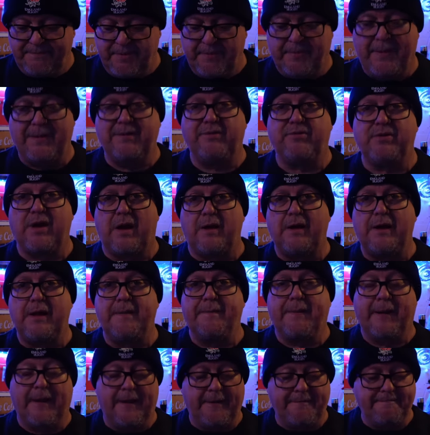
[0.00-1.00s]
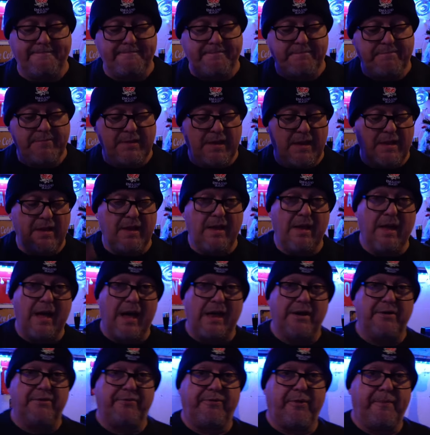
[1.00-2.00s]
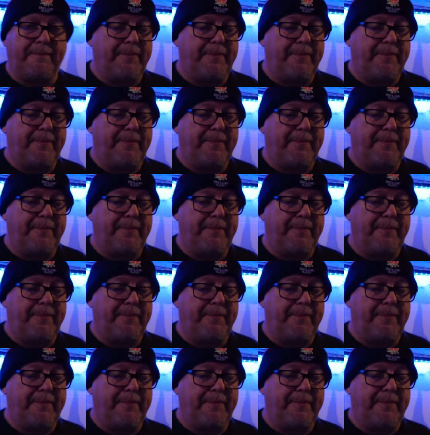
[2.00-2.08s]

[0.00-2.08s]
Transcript: But apparently if you go on eBay, hunting for